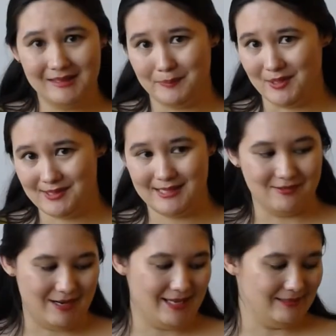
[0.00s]
the books he's
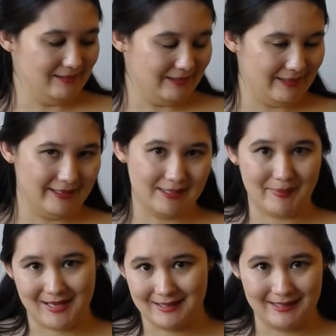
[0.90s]
read
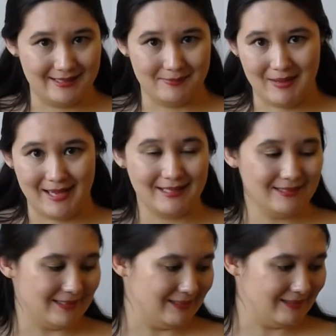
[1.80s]
expanding his
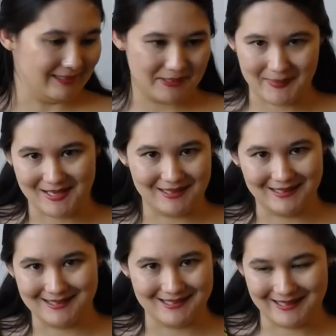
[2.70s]
mind and expanding
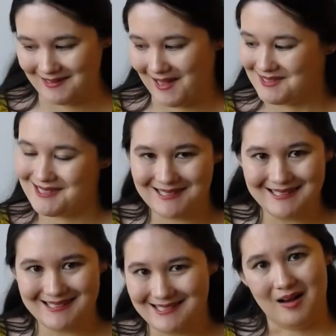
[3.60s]
his consciousness,